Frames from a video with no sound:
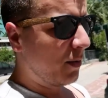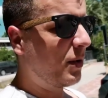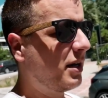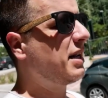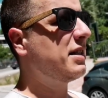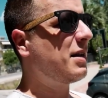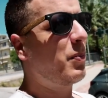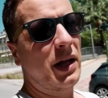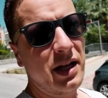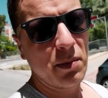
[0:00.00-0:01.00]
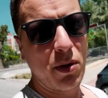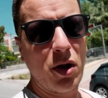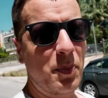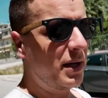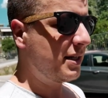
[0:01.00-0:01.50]
where the kids can play in the
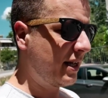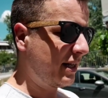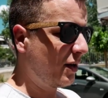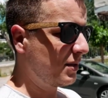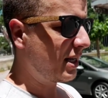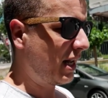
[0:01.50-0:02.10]
ball pit. And they always say